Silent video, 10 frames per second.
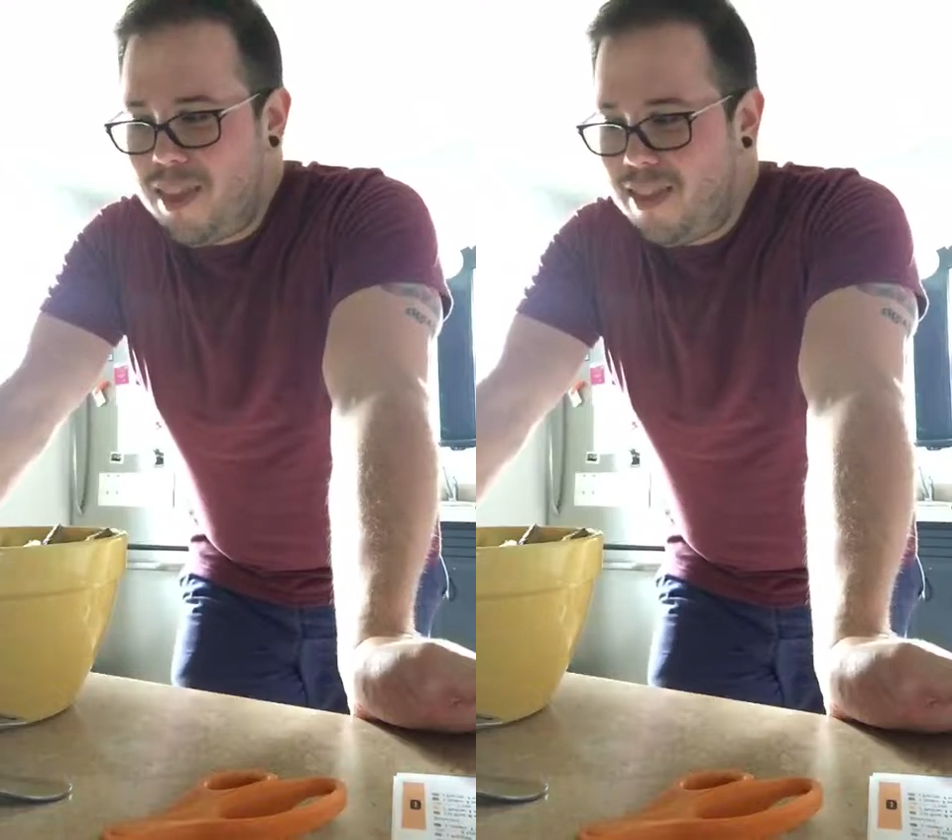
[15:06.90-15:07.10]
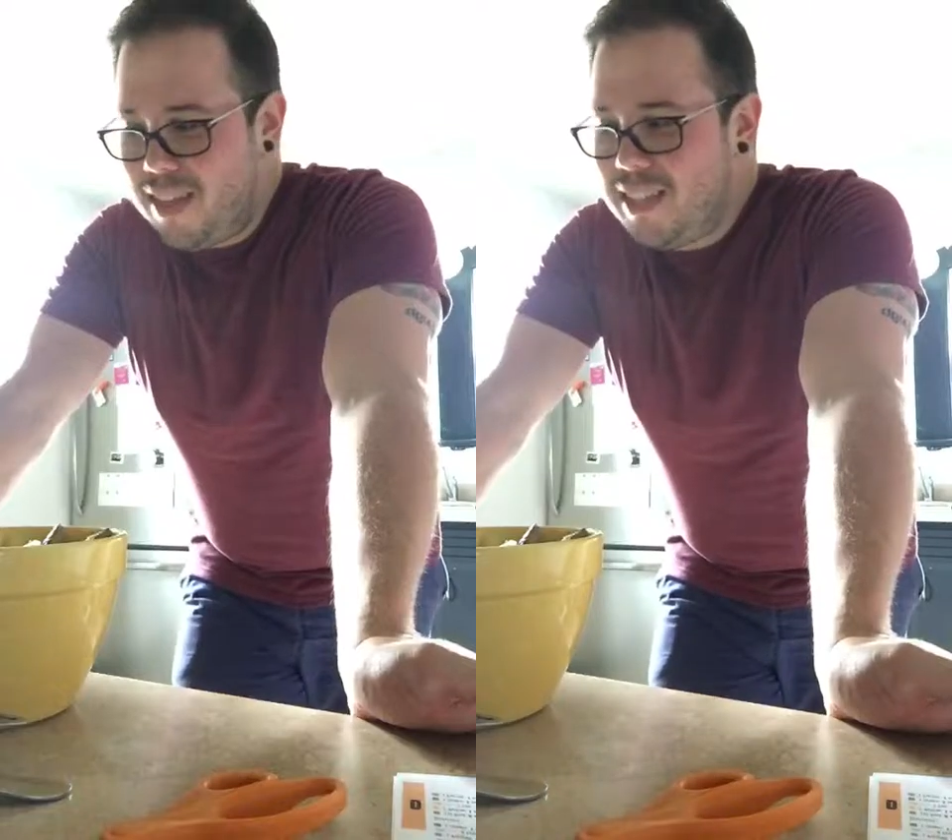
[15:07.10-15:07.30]

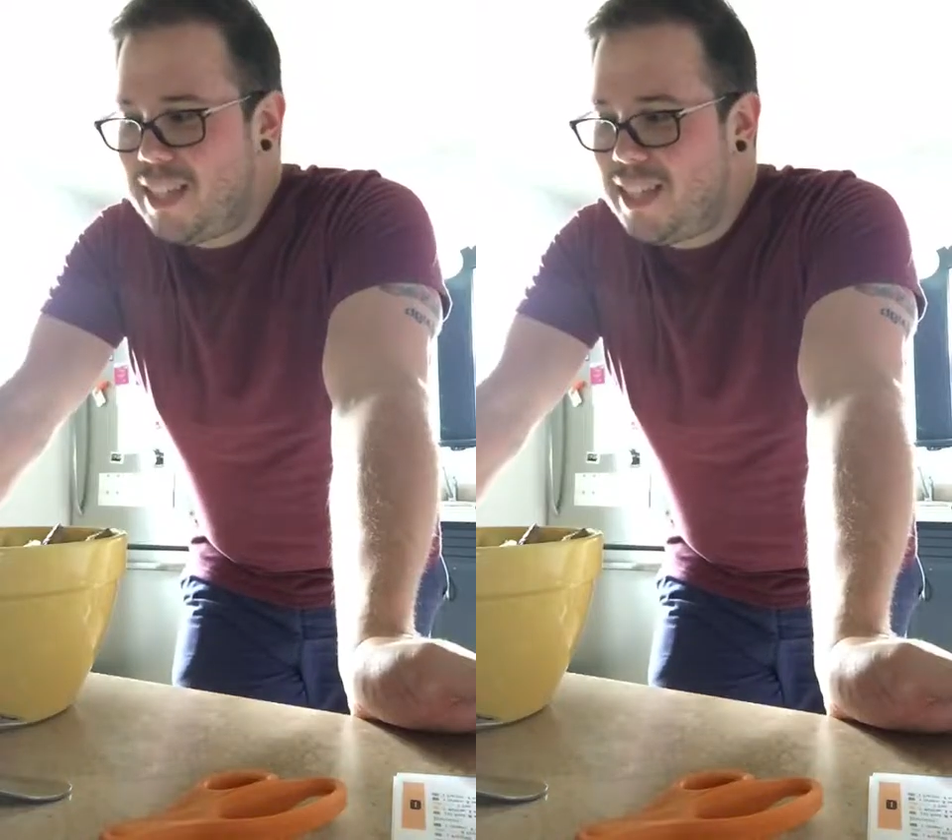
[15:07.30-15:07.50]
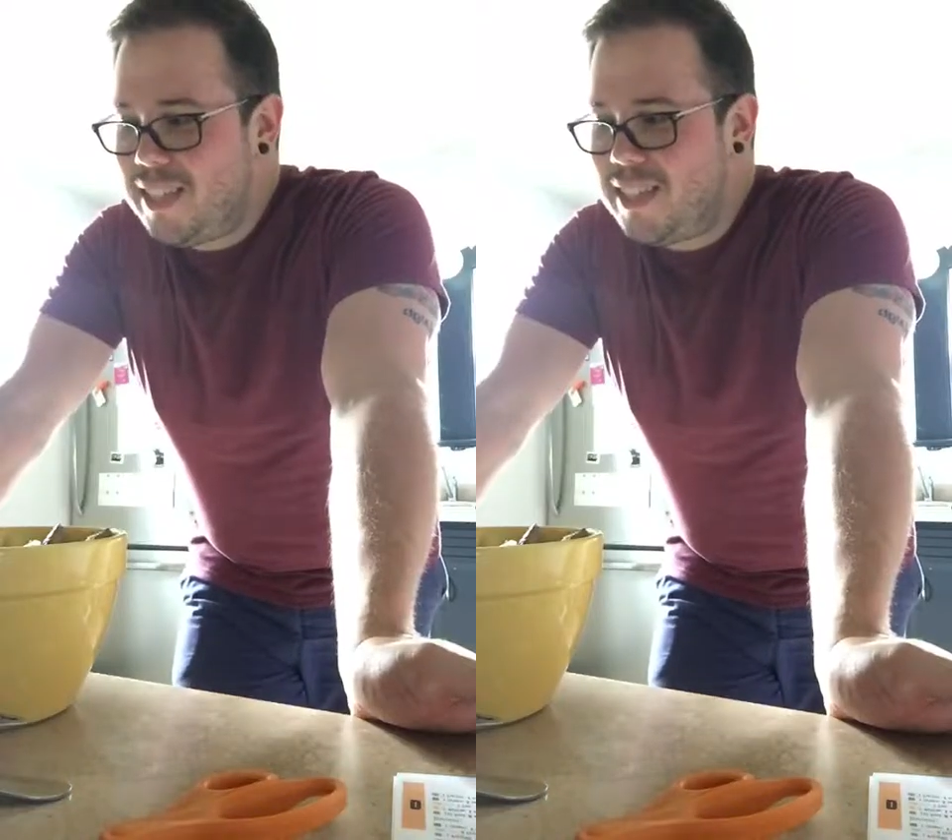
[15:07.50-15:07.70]
this
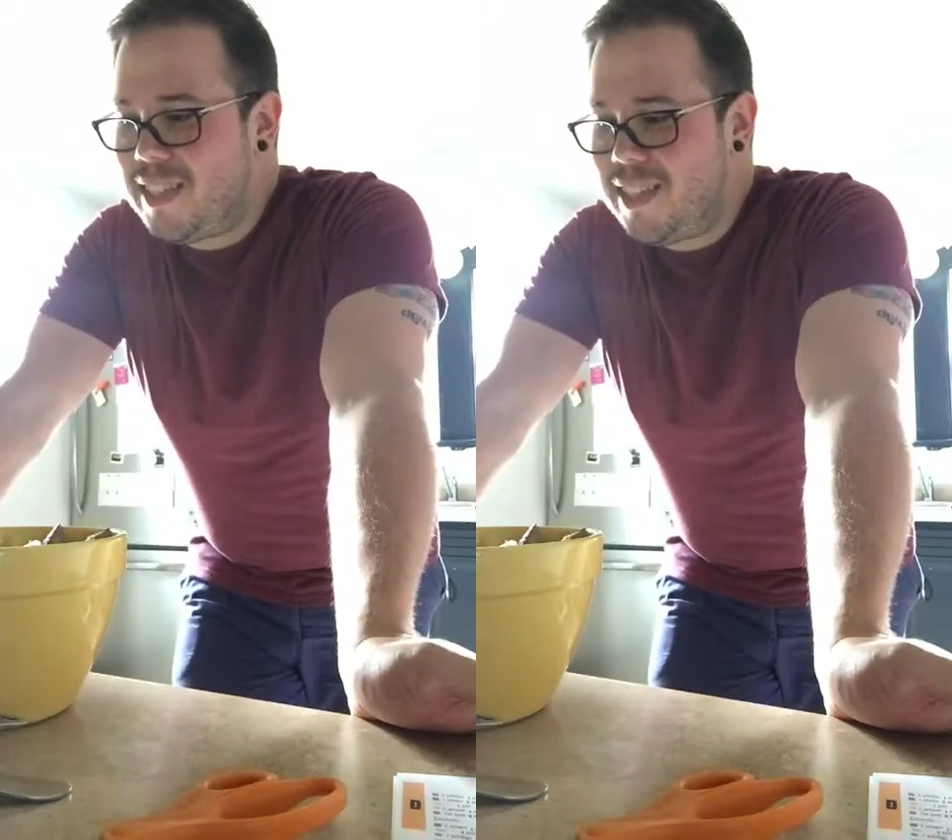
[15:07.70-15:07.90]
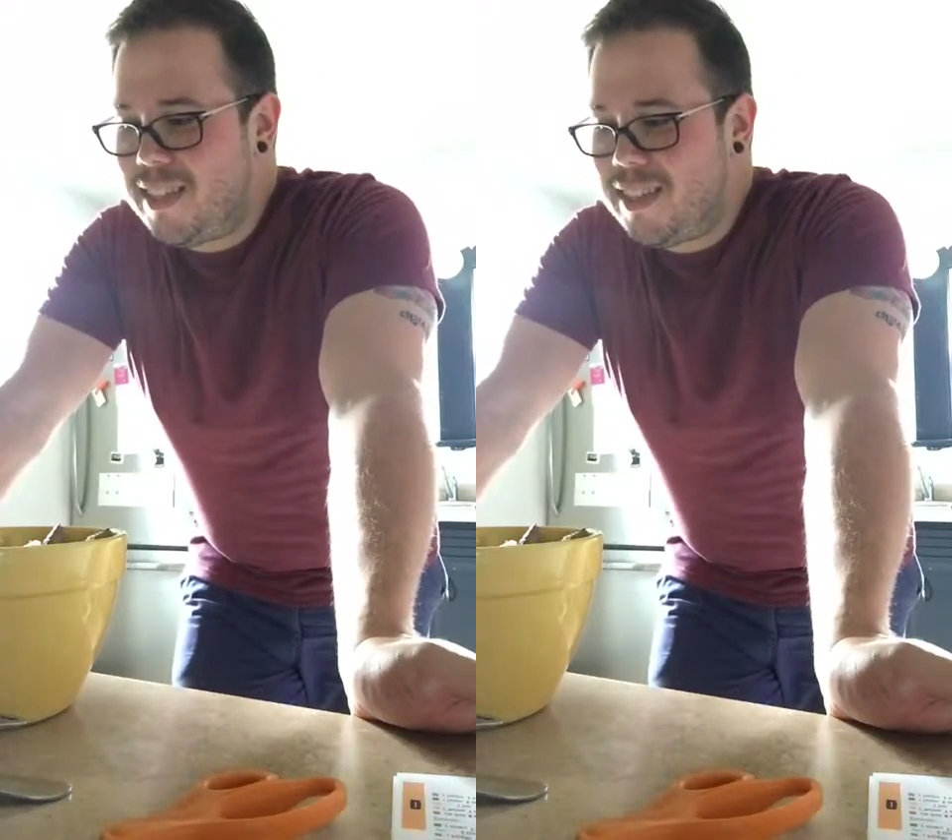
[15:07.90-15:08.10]
is
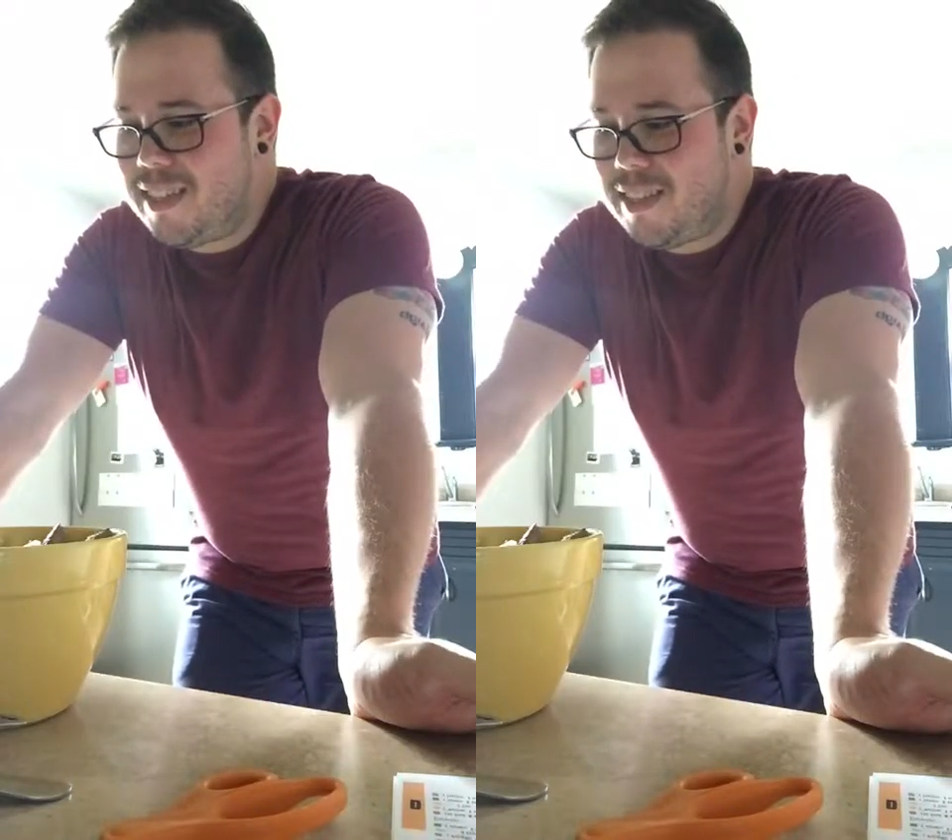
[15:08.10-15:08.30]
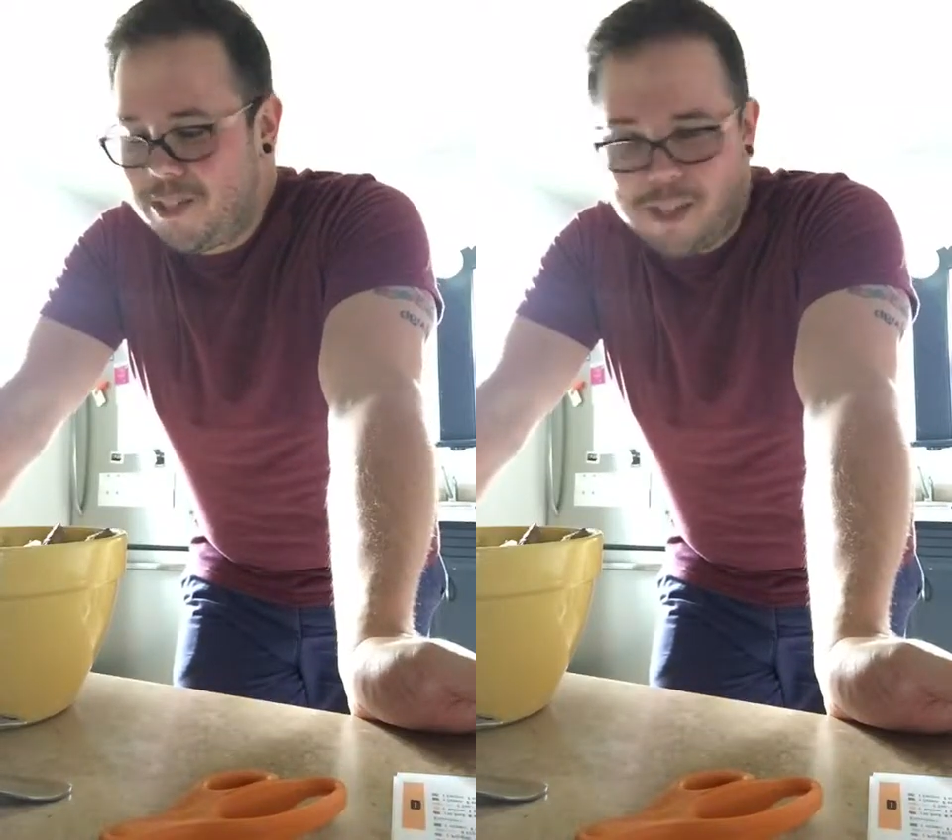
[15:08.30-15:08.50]

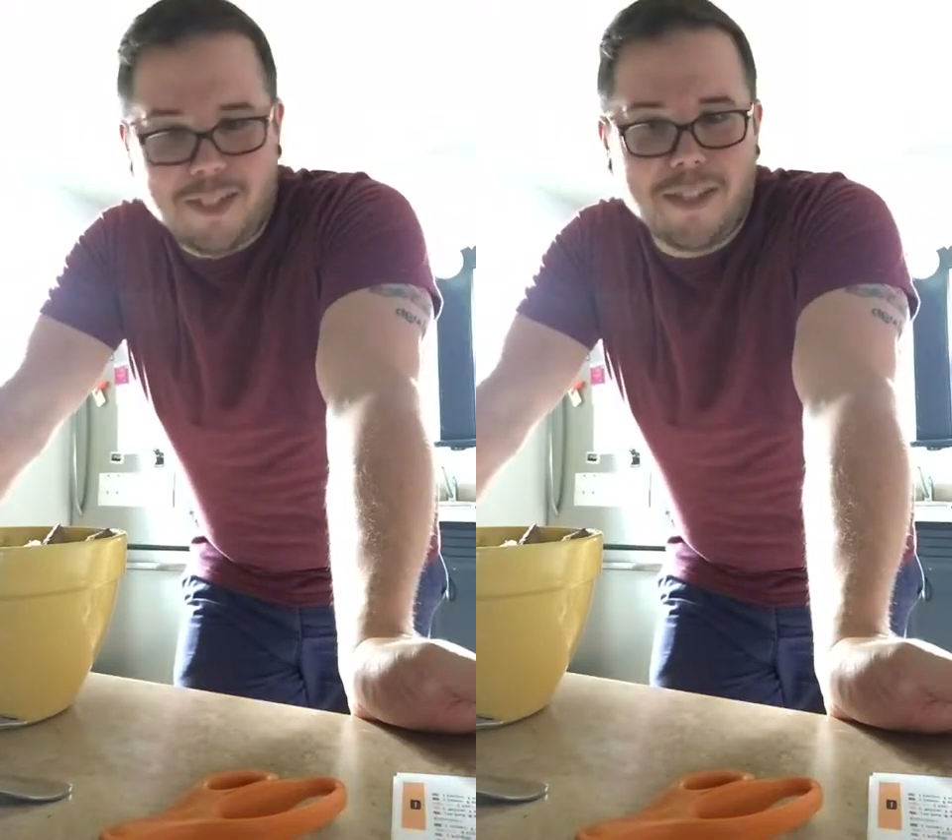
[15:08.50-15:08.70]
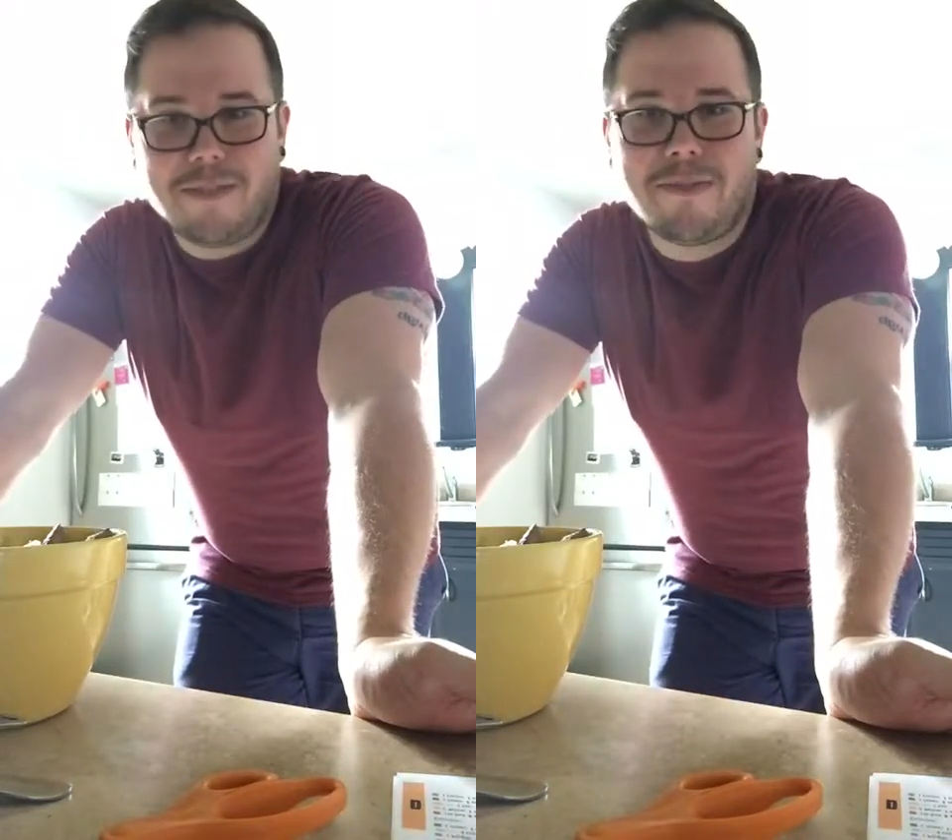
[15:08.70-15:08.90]
just the